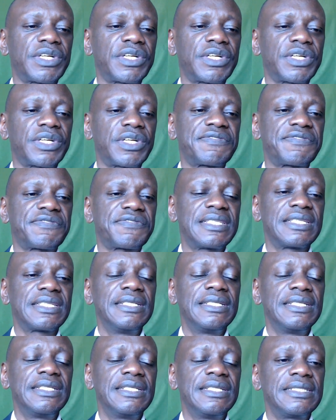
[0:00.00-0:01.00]
and a lot of
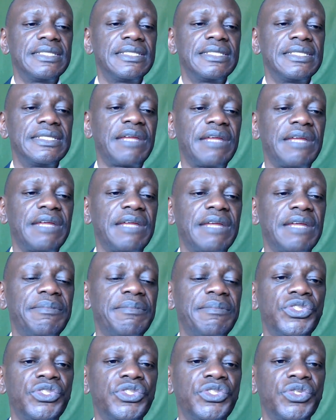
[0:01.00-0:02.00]
trans fats
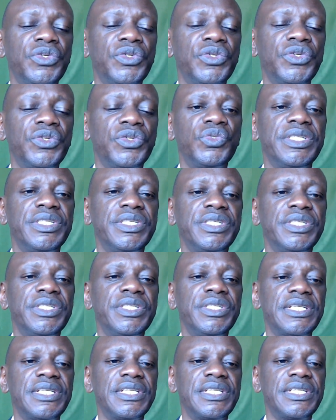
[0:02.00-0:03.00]
that have been
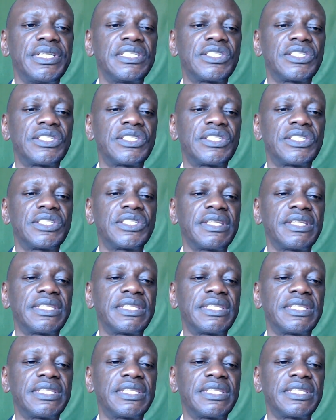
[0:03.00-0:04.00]
shown to increase the
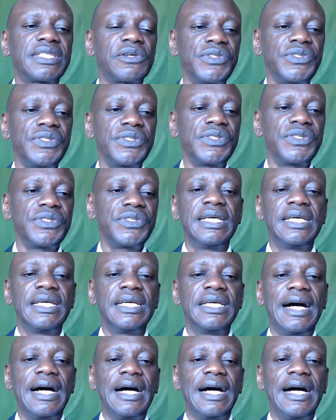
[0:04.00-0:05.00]
risk of
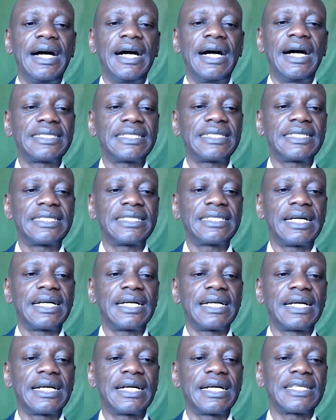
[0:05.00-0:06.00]
atherosclerosis,
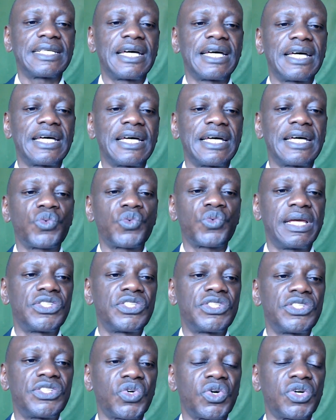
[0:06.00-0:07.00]
heart attacks, as
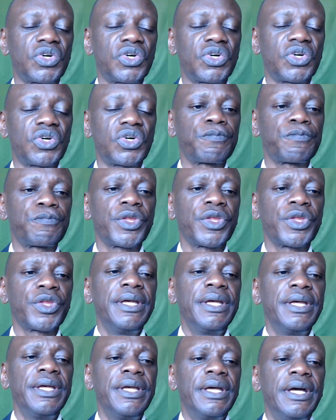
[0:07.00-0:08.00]
well as
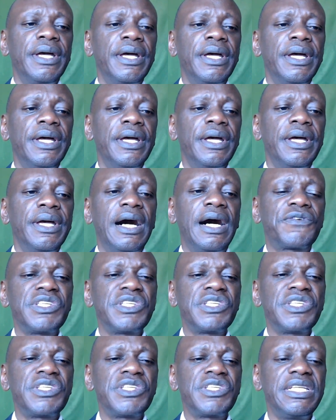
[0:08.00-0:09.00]
strokes.
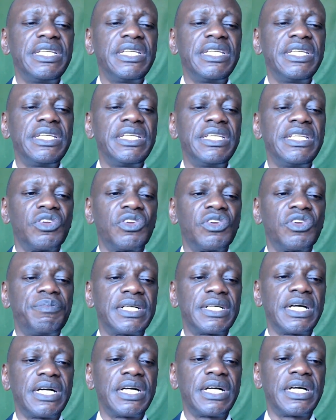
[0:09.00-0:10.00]
Of course, in many
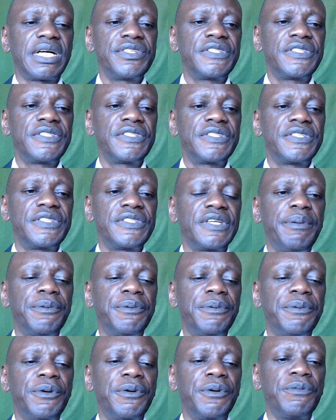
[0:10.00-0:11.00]
developing
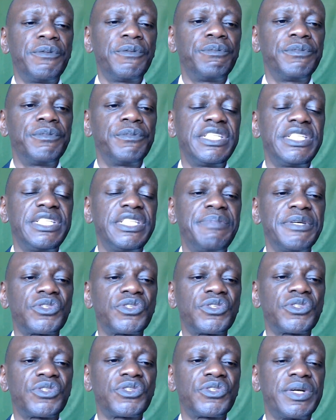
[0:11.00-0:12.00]
countries,
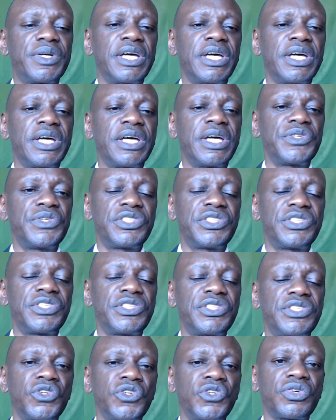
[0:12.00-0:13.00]
the cheapest oil you
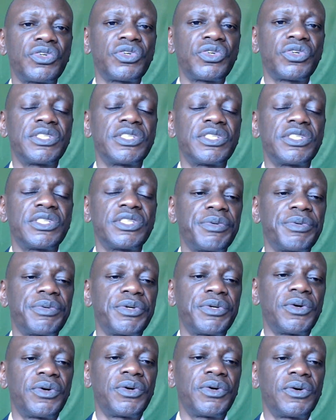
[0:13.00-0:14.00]
can use is
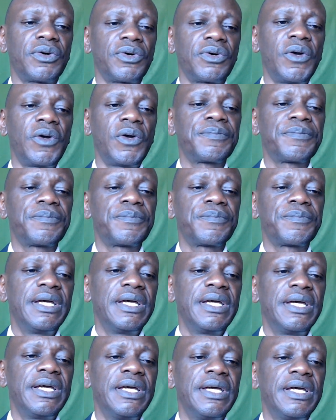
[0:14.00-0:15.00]
the tropical
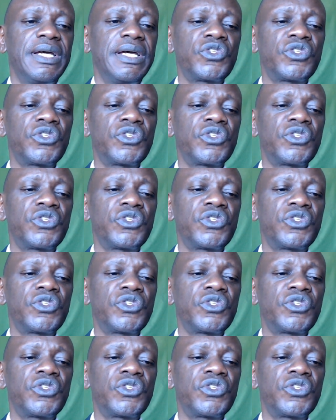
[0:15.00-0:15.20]
oils,